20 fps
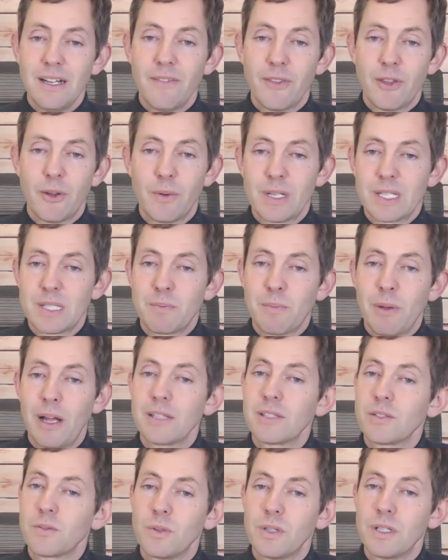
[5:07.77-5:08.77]
The
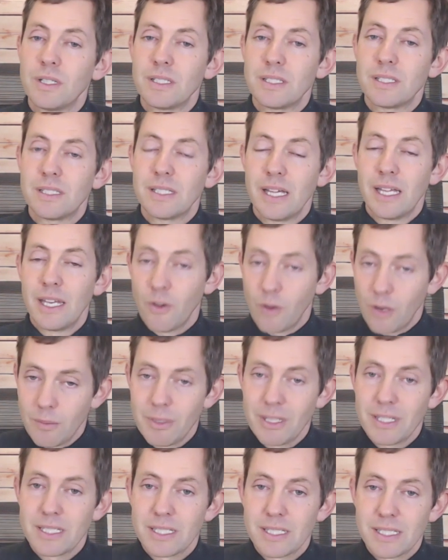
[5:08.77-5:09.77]
response was
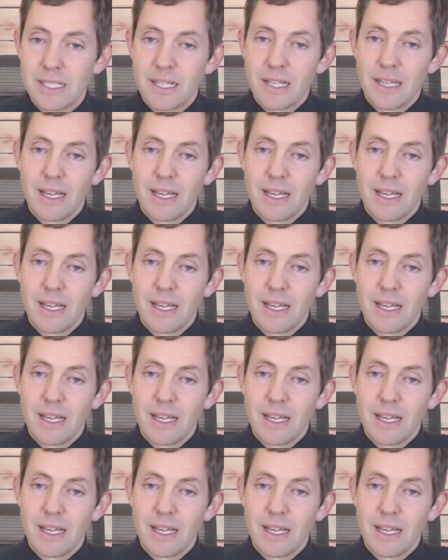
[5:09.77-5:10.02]
enormous.